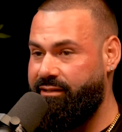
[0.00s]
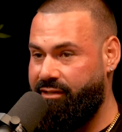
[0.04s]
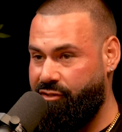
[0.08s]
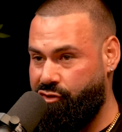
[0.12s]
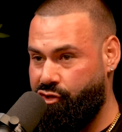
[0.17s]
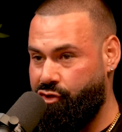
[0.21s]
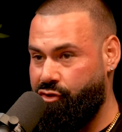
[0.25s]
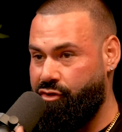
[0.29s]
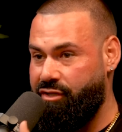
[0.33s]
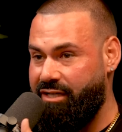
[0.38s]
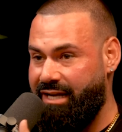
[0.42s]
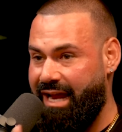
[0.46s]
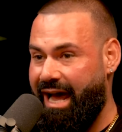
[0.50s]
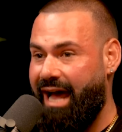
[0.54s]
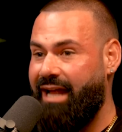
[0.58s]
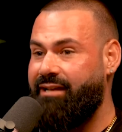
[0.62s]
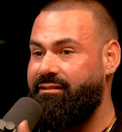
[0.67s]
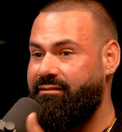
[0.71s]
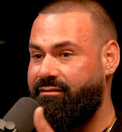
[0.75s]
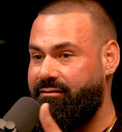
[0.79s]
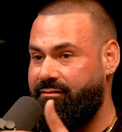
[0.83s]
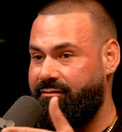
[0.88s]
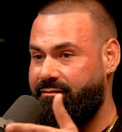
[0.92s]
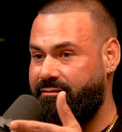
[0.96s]
that you're not
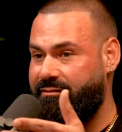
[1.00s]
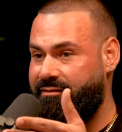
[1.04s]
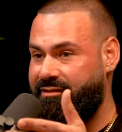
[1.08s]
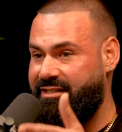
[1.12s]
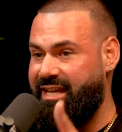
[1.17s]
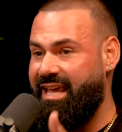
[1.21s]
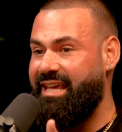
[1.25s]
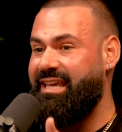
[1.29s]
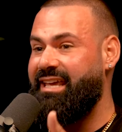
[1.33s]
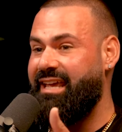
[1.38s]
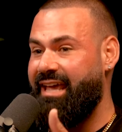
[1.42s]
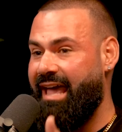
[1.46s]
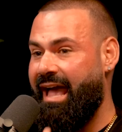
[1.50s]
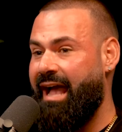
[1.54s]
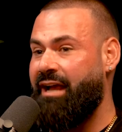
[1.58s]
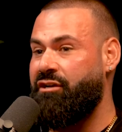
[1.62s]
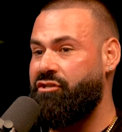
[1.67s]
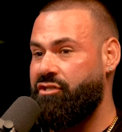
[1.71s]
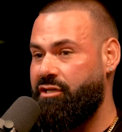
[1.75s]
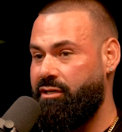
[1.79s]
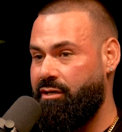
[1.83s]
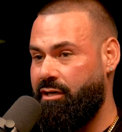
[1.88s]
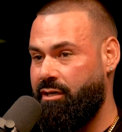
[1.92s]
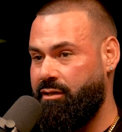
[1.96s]
taking
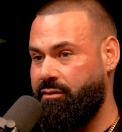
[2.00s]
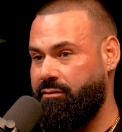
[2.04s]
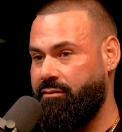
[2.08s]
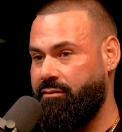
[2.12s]
action on